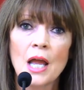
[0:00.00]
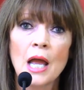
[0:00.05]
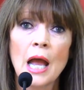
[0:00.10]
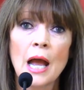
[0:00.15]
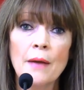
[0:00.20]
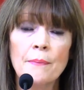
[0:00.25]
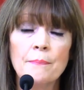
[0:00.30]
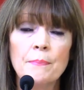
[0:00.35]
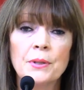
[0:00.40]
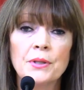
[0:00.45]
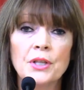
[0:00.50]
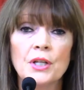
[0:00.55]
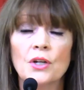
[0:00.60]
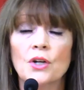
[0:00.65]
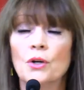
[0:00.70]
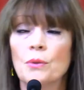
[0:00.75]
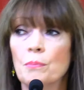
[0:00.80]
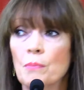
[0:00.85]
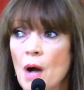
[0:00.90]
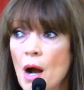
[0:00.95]
And, but then
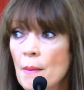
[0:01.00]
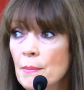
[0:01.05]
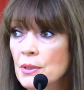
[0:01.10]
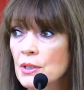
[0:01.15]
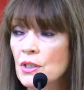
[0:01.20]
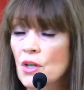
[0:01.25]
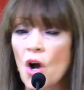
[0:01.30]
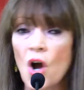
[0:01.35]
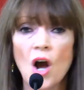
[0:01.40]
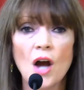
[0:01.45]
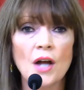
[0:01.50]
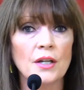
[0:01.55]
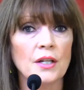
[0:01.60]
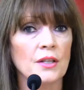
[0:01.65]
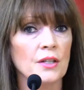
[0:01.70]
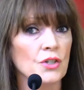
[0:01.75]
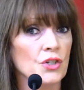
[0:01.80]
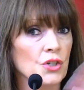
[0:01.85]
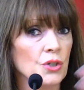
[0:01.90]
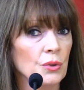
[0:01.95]
her mom had gone and
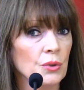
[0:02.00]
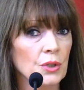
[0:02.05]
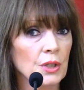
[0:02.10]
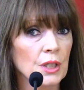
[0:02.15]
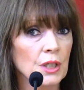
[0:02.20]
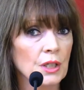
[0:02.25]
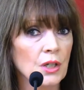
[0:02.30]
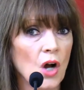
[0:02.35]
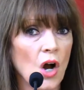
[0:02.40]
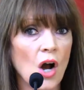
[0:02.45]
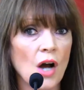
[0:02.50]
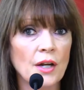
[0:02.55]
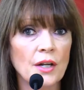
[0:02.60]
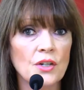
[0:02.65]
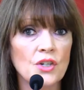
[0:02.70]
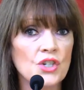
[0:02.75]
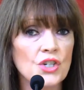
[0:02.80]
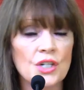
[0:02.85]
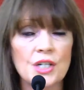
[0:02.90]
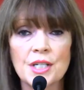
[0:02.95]
the children had gone, and
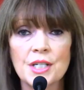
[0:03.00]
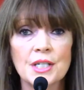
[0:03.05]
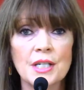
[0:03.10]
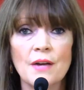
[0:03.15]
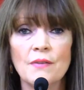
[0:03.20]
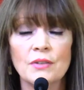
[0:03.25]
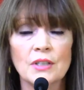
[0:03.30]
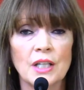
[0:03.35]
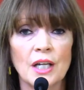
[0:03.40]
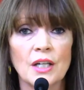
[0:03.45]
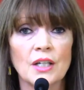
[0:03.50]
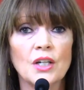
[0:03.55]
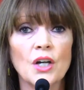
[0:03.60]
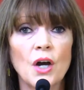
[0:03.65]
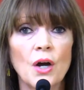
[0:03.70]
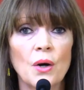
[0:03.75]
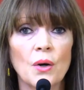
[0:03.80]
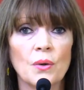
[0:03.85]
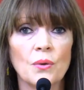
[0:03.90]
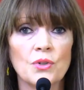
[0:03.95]
she just never let
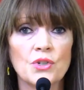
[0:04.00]
go.